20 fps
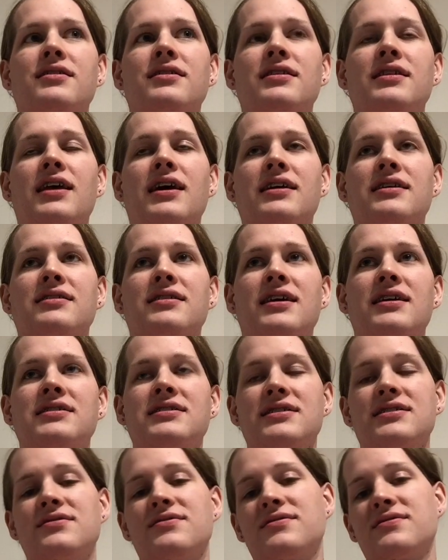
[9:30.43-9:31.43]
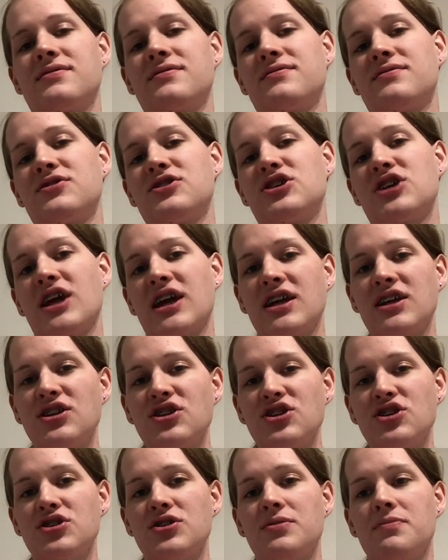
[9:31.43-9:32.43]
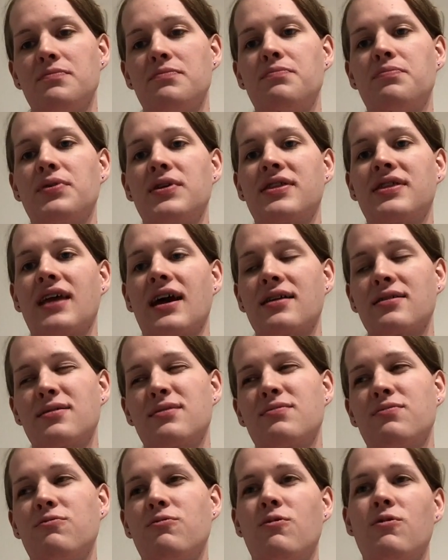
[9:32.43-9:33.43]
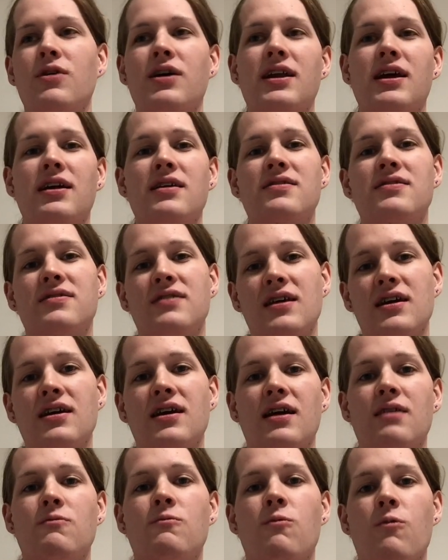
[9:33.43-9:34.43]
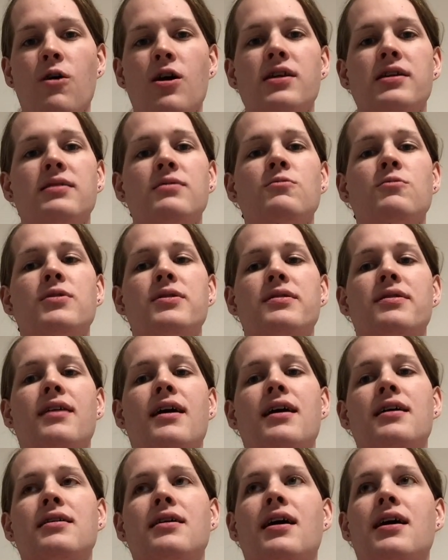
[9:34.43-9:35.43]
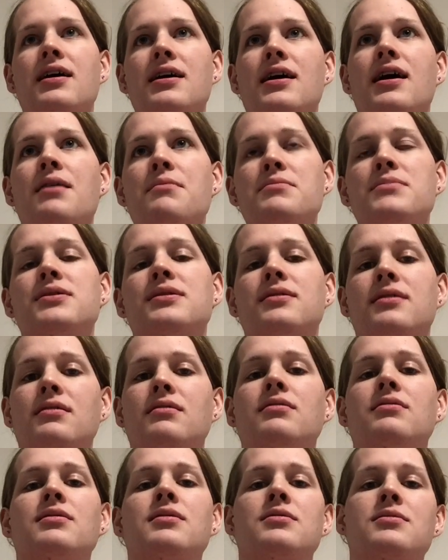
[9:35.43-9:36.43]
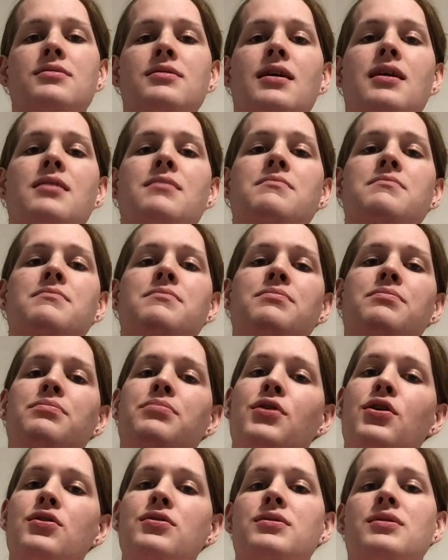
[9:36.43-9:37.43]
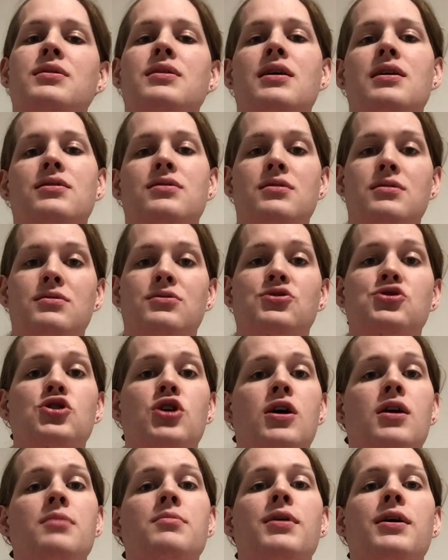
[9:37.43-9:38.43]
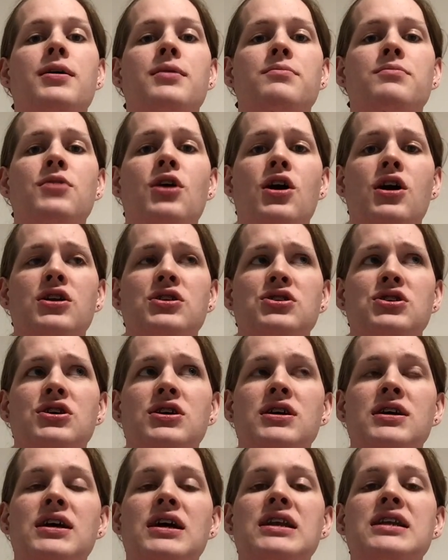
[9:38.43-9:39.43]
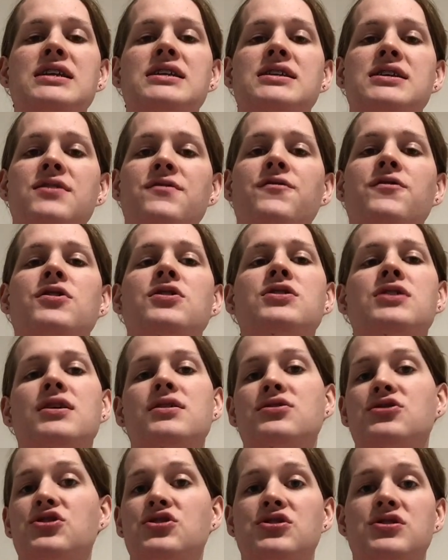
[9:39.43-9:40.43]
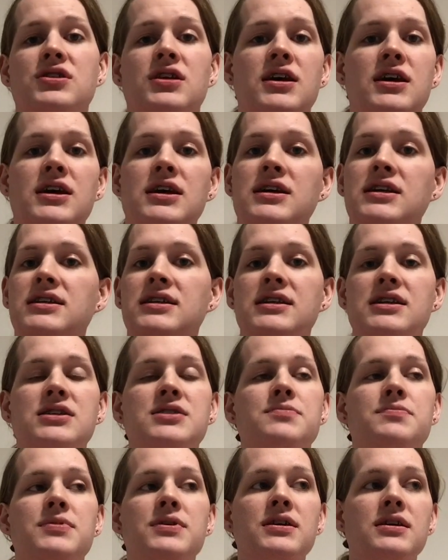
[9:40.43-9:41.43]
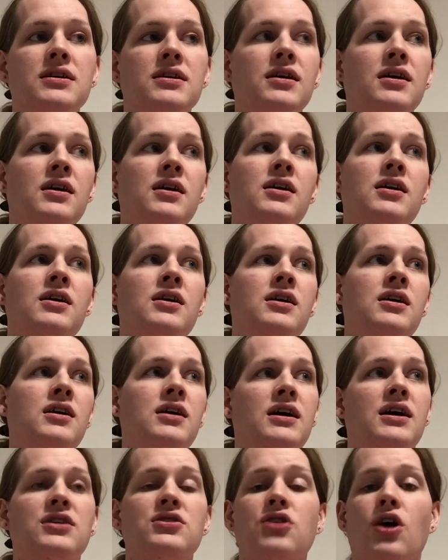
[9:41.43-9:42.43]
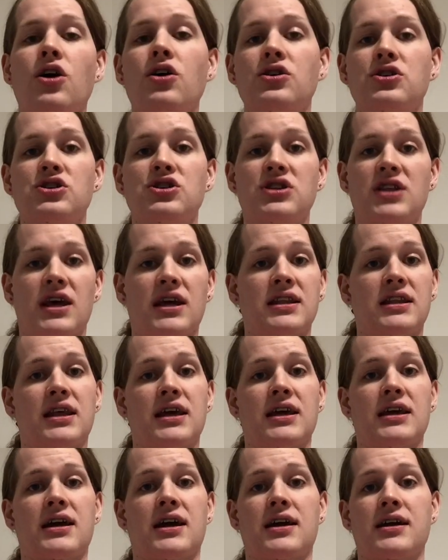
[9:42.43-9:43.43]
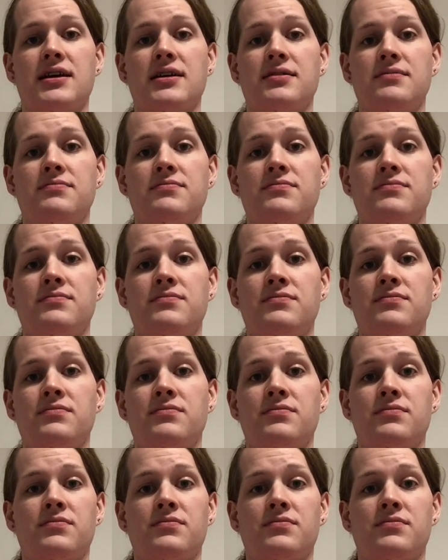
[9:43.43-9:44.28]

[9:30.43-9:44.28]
like they didn't change, but that's what I think I wanted, was that I am still the same person at this job. I am not any different. I just need to be acknowledged that I am